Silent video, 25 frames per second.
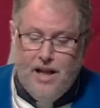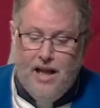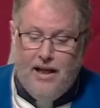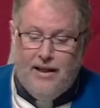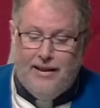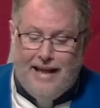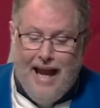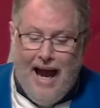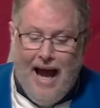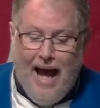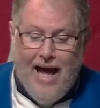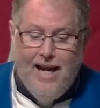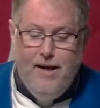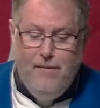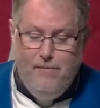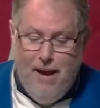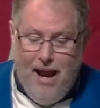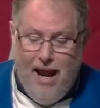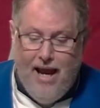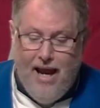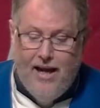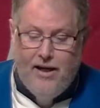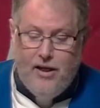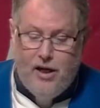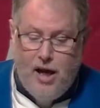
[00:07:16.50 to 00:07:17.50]
God and
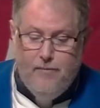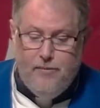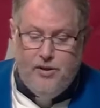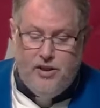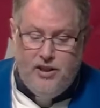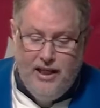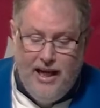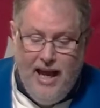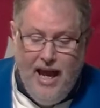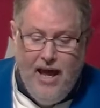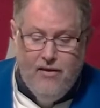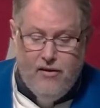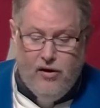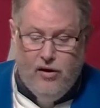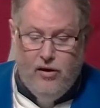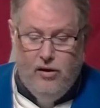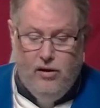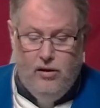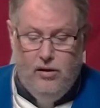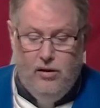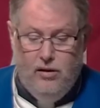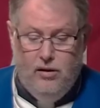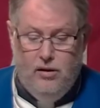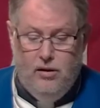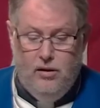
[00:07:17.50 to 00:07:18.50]
man comes together.
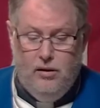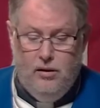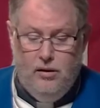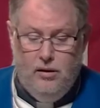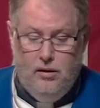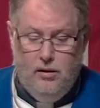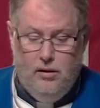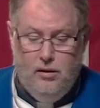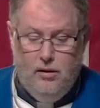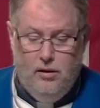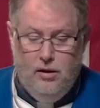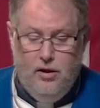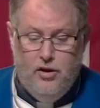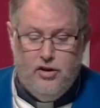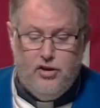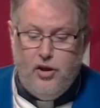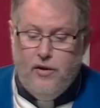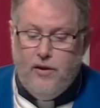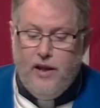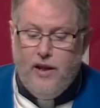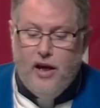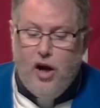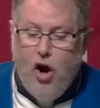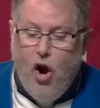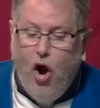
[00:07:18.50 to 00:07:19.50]
So
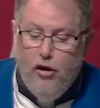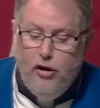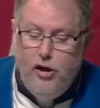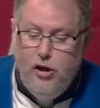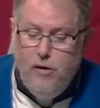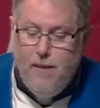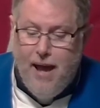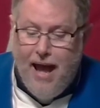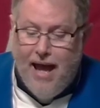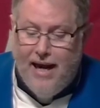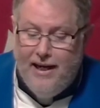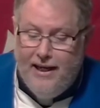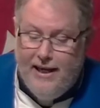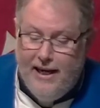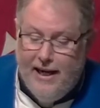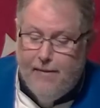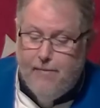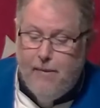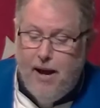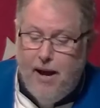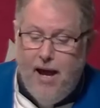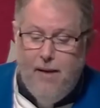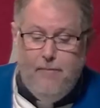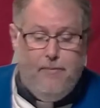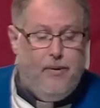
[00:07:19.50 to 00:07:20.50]
that all humanity
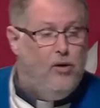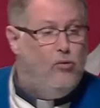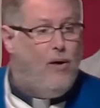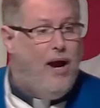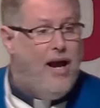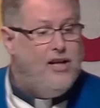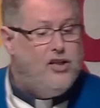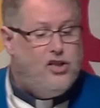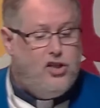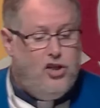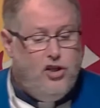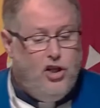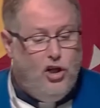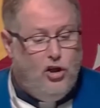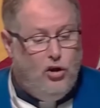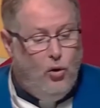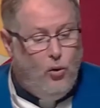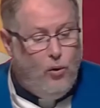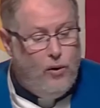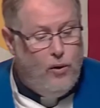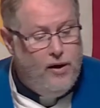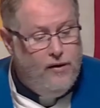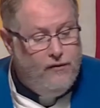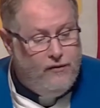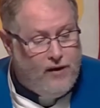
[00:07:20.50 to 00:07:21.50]
might be raised to the
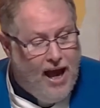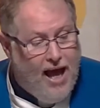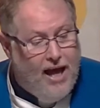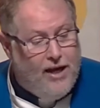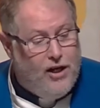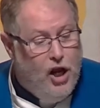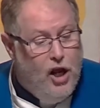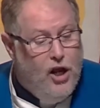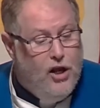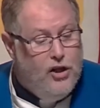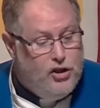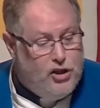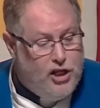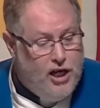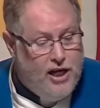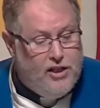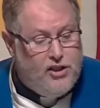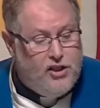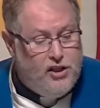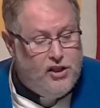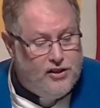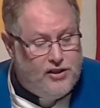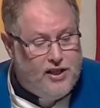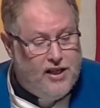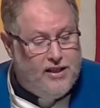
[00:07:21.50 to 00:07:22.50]
glory of God,
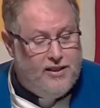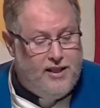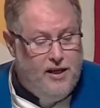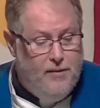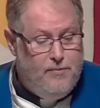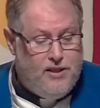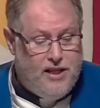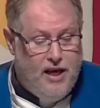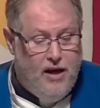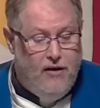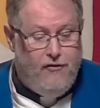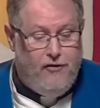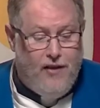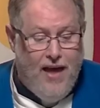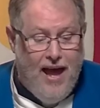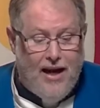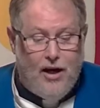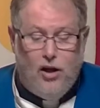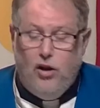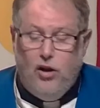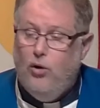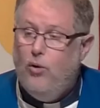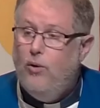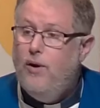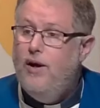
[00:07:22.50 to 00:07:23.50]
Jesus is himself
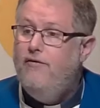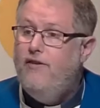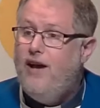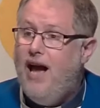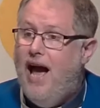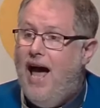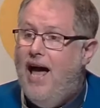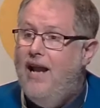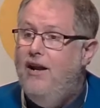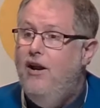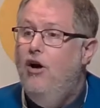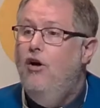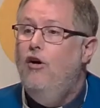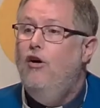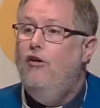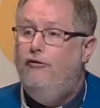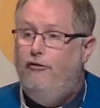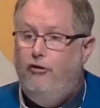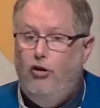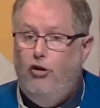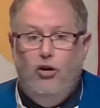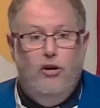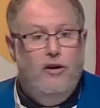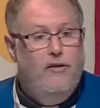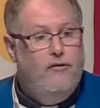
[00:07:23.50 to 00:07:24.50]
that glory of God,
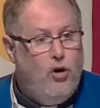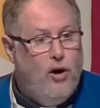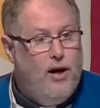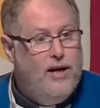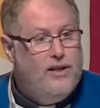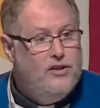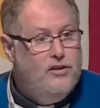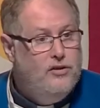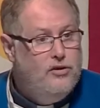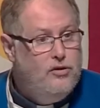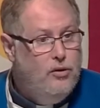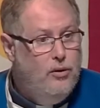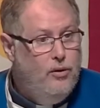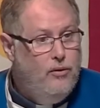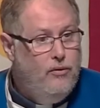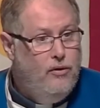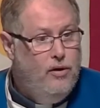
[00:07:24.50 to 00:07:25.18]
full of grace and truth.